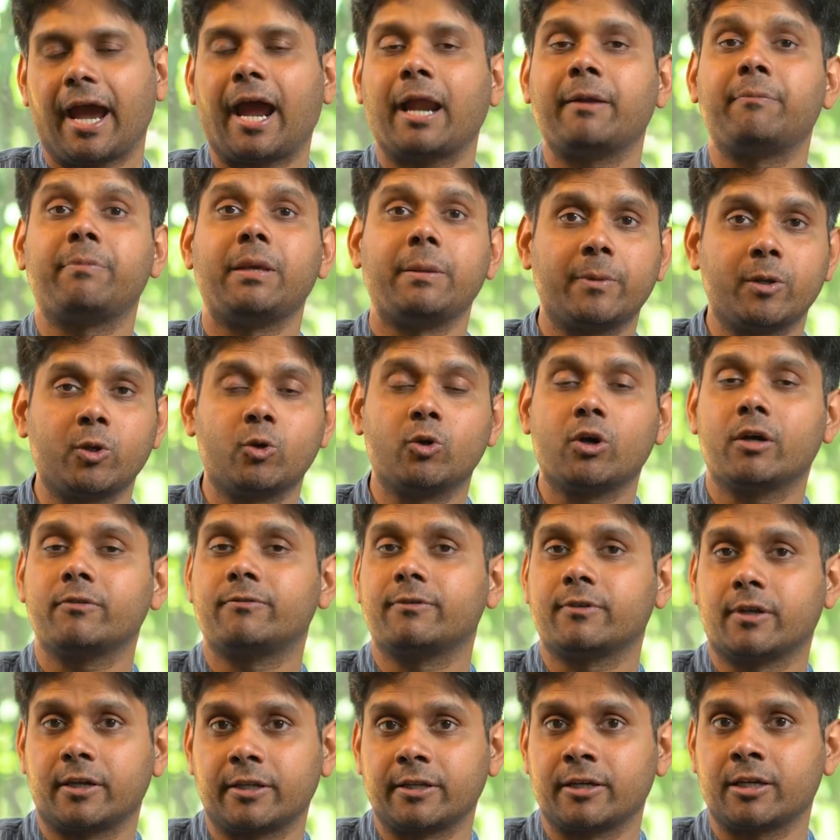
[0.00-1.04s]
And people who
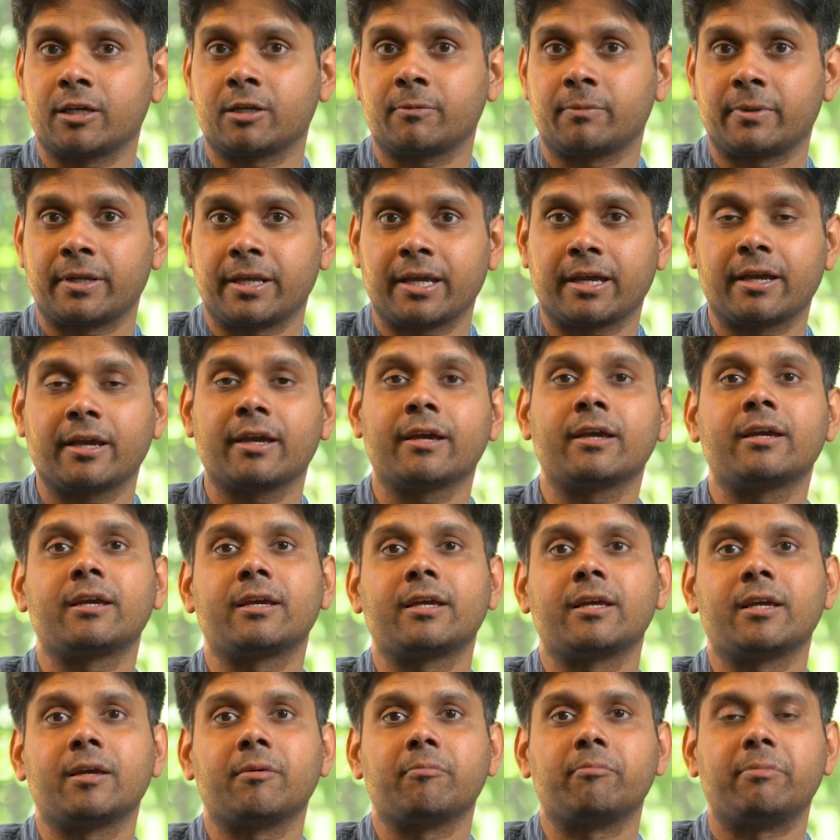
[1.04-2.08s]
have career break,
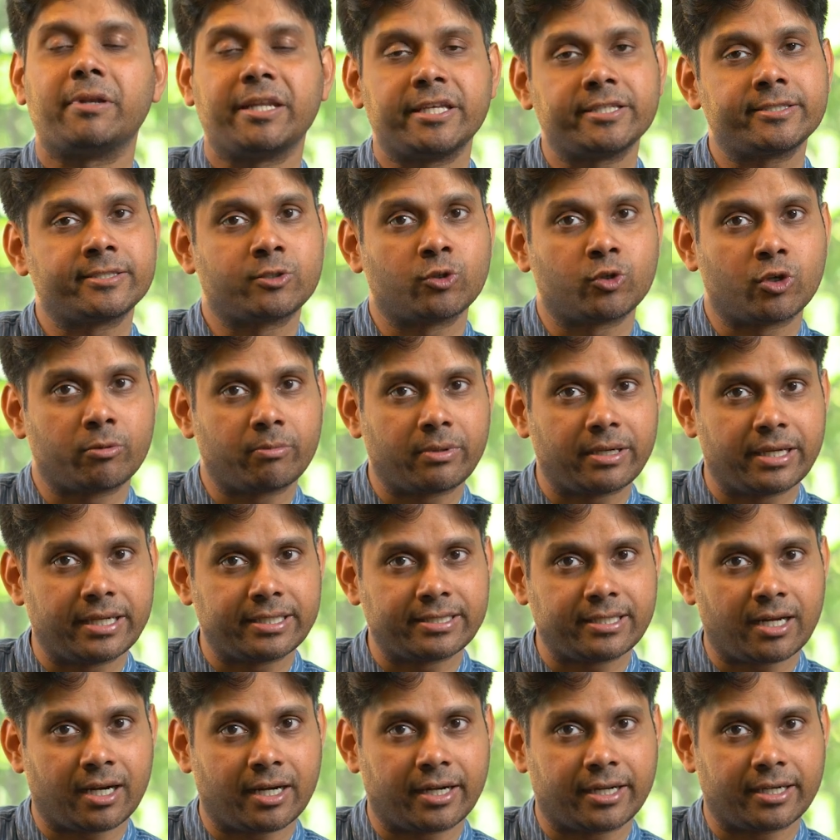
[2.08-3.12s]
please don't be
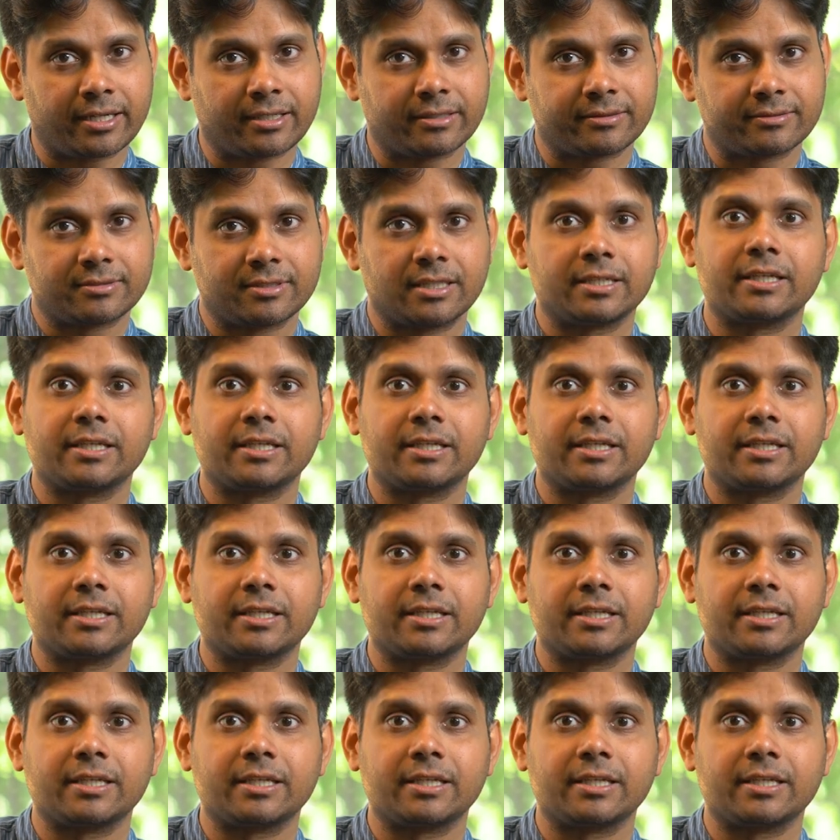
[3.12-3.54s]
disheartened.